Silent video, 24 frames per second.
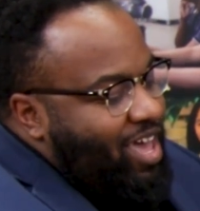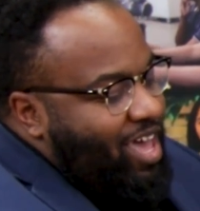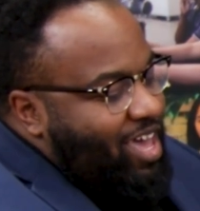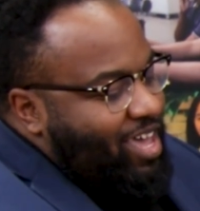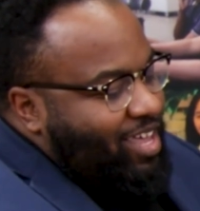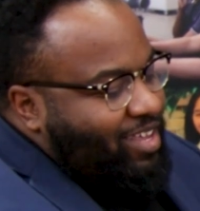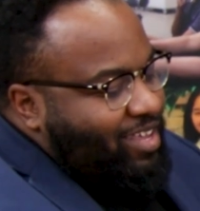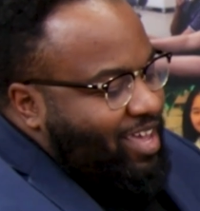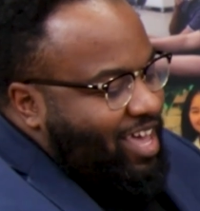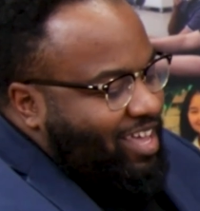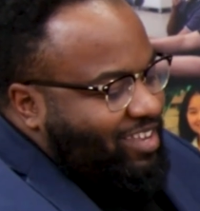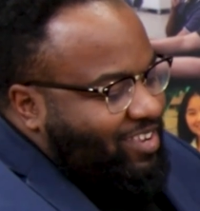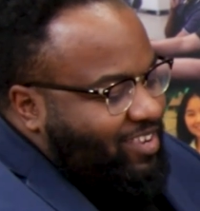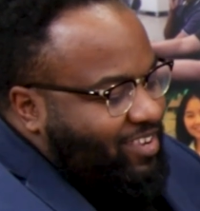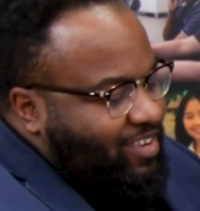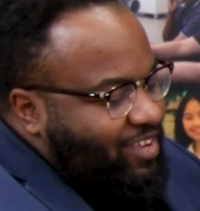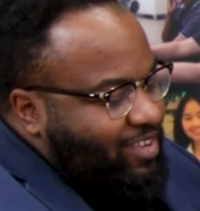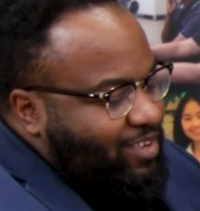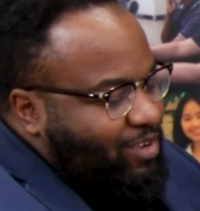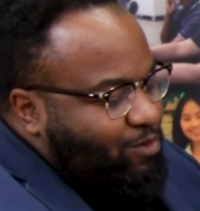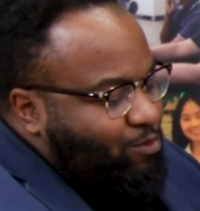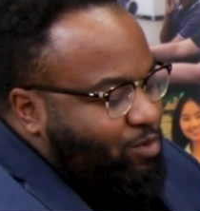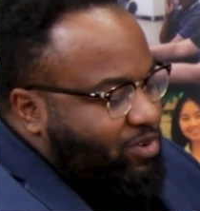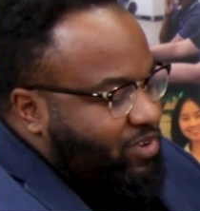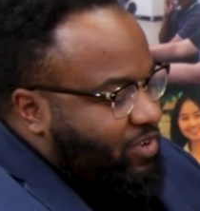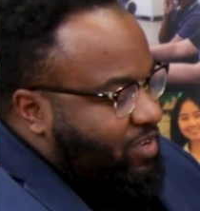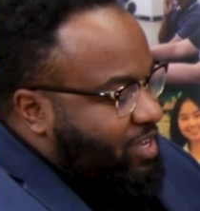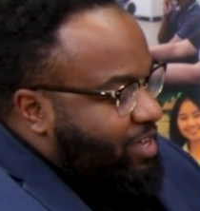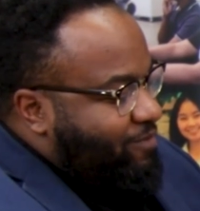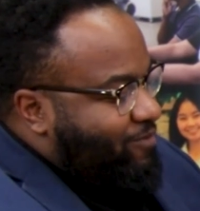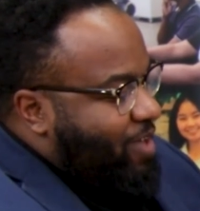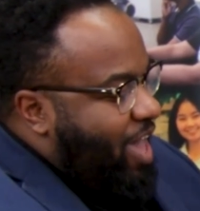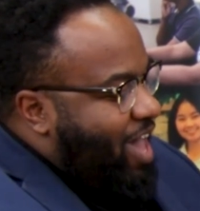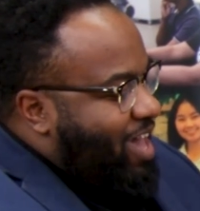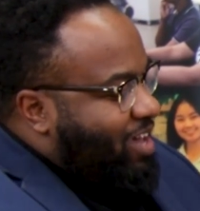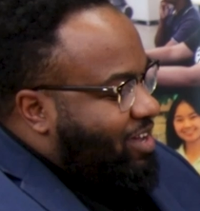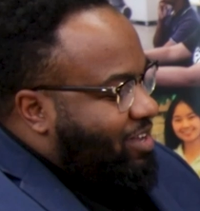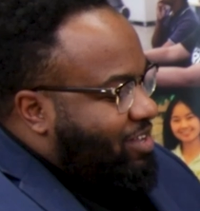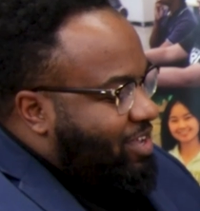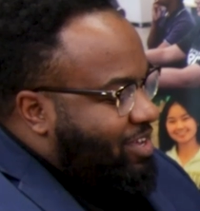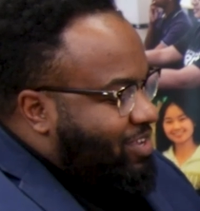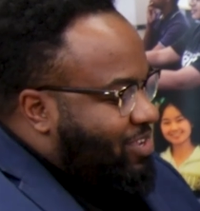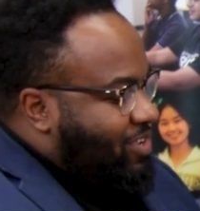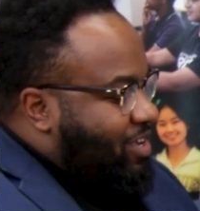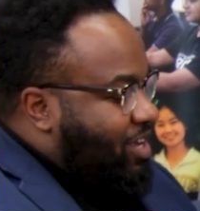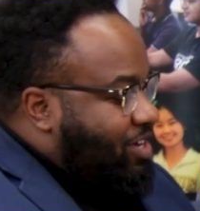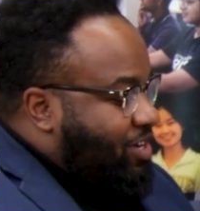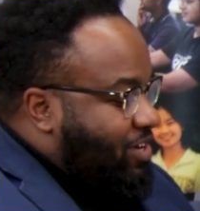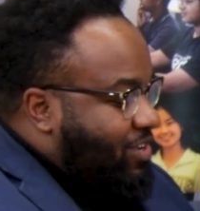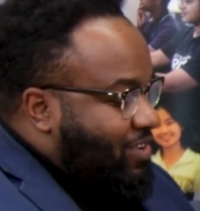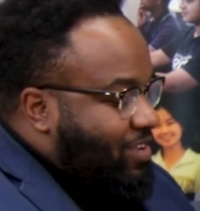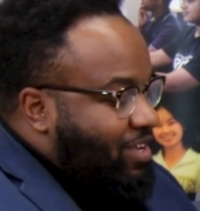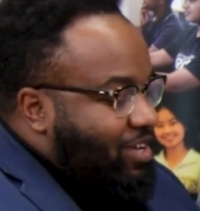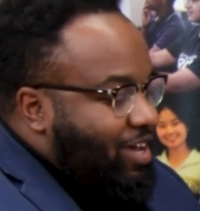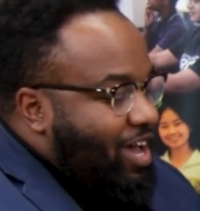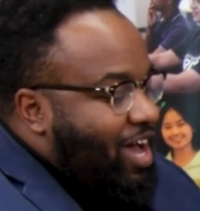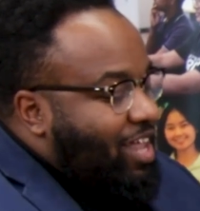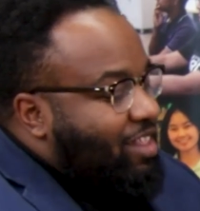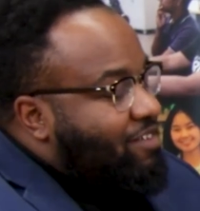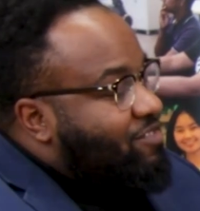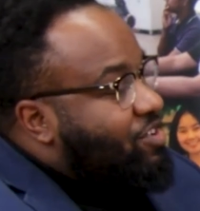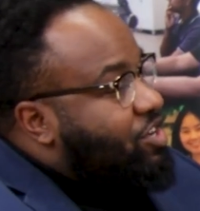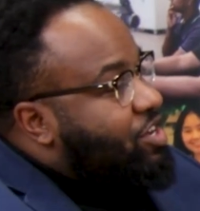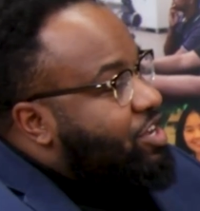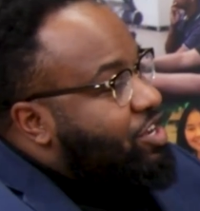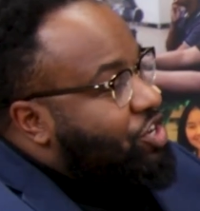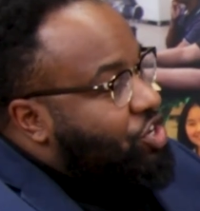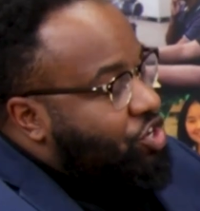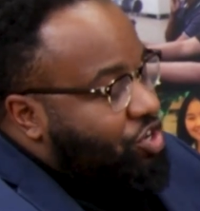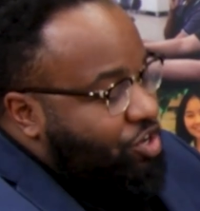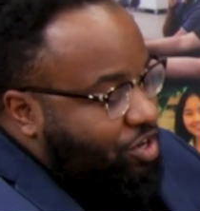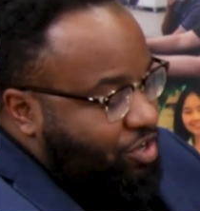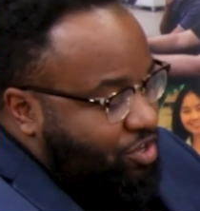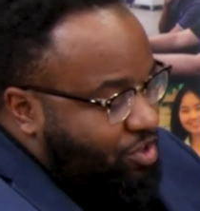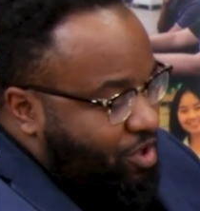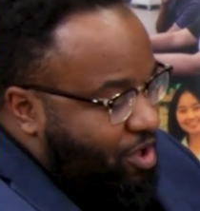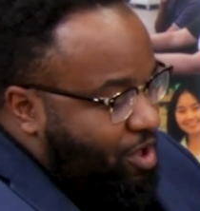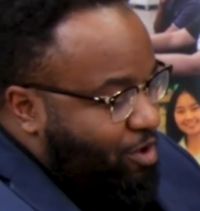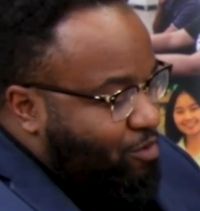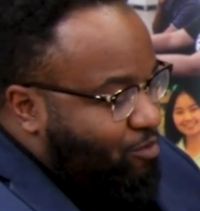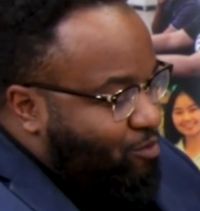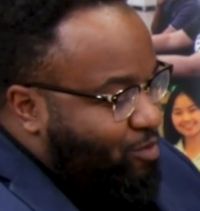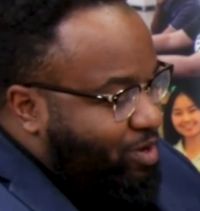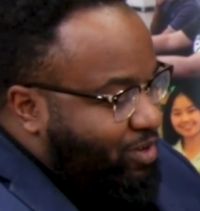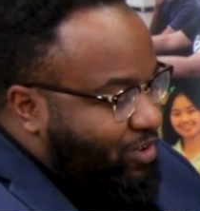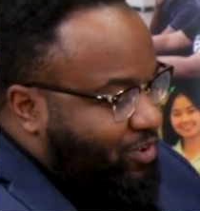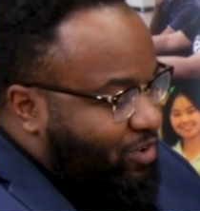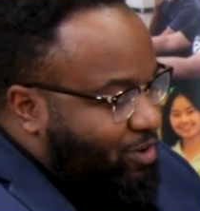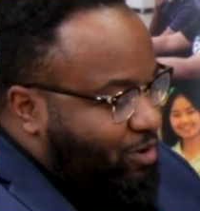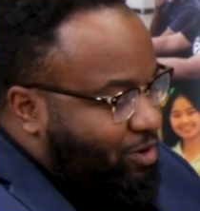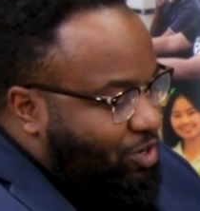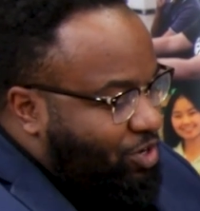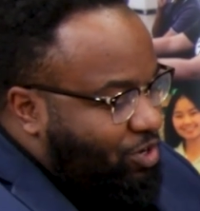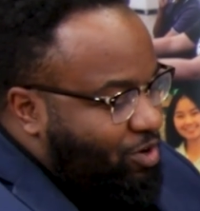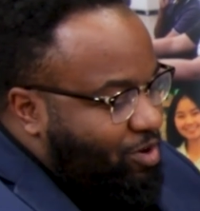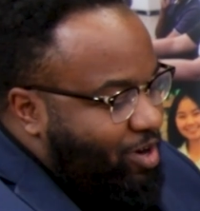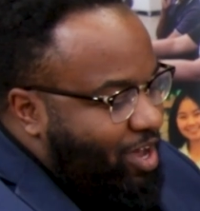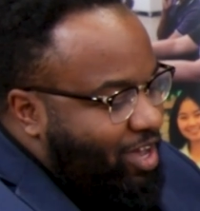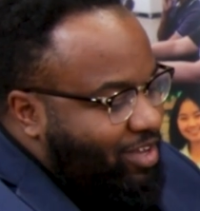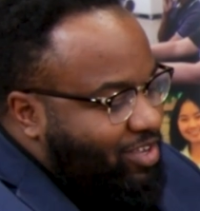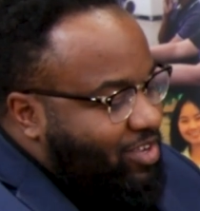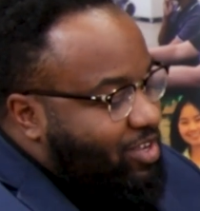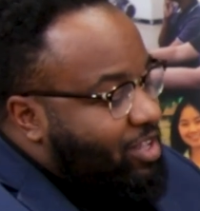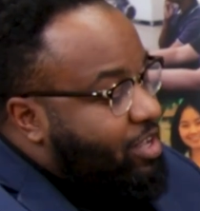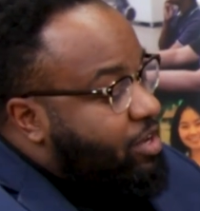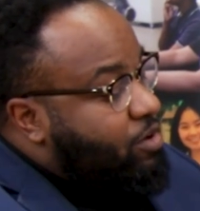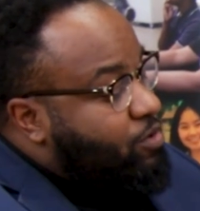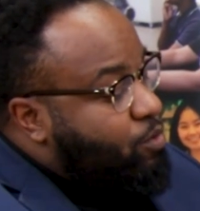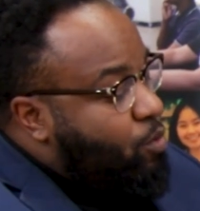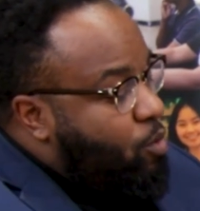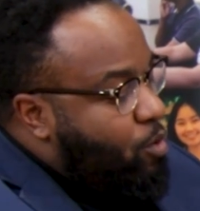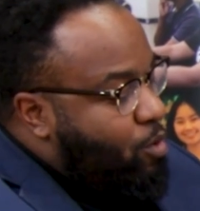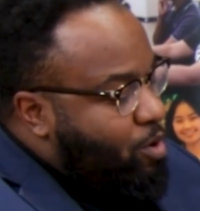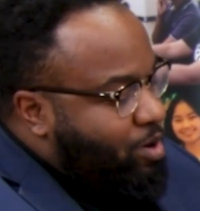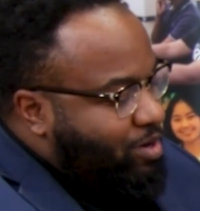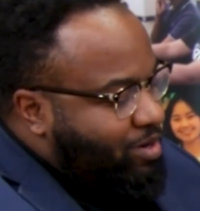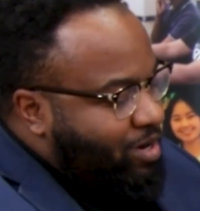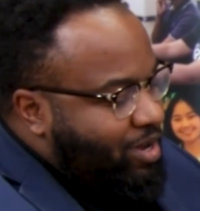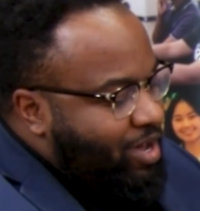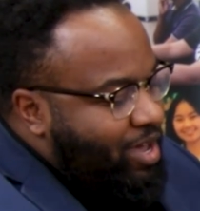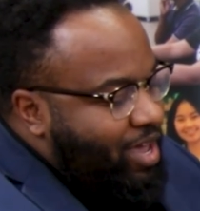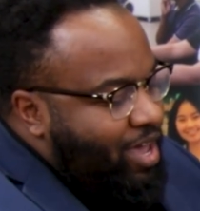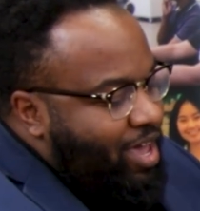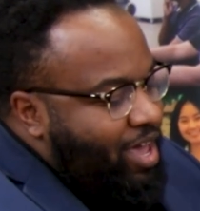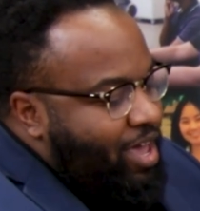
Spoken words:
and has since received accolades such as the College of Engineering Young Researcher Excellence Award,